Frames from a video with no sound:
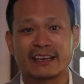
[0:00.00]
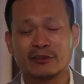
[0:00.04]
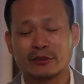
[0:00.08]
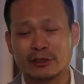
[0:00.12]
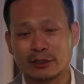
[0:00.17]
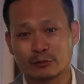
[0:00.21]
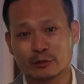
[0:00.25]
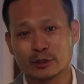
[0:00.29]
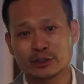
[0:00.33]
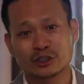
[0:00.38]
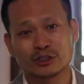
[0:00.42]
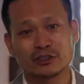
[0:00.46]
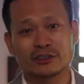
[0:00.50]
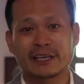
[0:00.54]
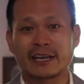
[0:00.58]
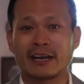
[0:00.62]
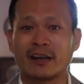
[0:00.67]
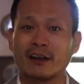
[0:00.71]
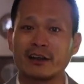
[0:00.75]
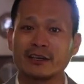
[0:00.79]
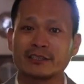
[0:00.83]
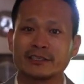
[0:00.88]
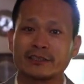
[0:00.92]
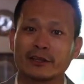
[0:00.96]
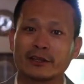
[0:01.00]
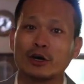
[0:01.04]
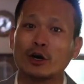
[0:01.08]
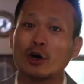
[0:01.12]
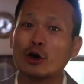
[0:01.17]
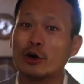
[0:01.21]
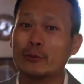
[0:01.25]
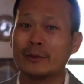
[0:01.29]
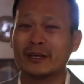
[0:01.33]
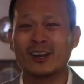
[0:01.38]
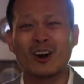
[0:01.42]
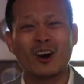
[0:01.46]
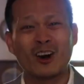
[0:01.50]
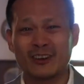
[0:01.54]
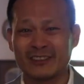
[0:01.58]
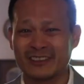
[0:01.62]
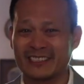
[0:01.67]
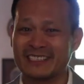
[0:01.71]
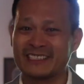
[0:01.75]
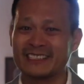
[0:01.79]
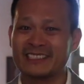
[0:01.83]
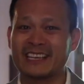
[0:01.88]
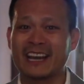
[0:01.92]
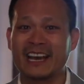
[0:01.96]
the original character of the home and all
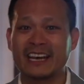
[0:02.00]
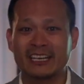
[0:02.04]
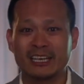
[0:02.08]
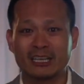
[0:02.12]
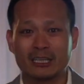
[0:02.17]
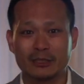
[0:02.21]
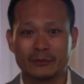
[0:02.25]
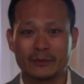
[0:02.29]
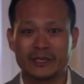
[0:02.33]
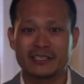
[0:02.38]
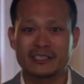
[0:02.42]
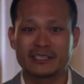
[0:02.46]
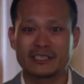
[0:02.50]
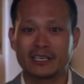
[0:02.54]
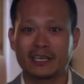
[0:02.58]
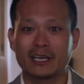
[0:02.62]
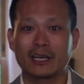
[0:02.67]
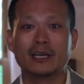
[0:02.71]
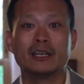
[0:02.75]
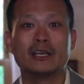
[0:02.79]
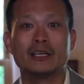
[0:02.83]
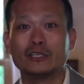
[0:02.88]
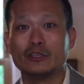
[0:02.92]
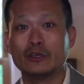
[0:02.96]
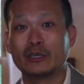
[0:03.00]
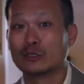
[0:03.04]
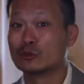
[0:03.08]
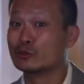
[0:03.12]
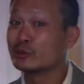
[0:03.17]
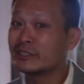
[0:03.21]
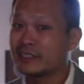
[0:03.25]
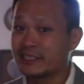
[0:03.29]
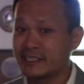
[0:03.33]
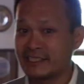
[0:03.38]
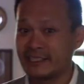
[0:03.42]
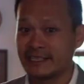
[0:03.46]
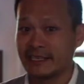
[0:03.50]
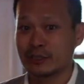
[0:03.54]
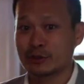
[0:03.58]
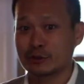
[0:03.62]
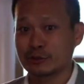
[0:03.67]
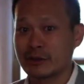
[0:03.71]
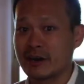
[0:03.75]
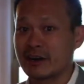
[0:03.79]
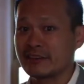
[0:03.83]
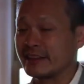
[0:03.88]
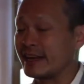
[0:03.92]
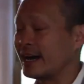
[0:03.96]
the design elements here. You can really see it
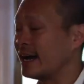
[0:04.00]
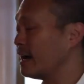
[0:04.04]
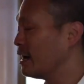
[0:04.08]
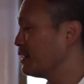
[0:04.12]
throughout the